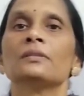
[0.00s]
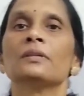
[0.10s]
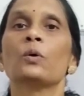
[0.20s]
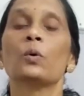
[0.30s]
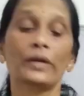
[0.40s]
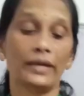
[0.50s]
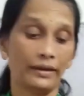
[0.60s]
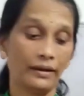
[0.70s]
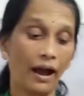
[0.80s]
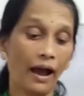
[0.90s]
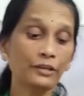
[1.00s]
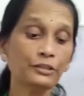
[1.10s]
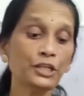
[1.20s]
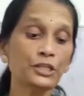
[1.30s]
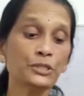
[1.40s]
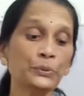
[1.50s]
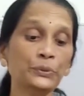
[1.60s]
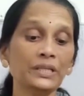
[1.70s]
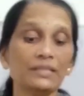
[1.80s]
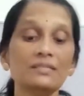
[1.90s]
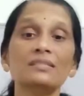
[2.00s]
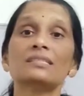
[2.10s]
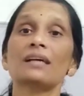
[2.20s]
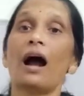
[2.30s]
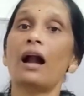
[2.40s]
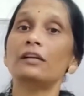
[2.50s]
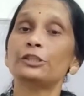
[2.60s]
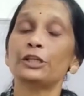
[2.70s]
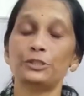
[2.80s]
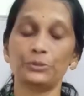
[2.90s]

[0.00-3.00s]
Okay, attitude is altitude.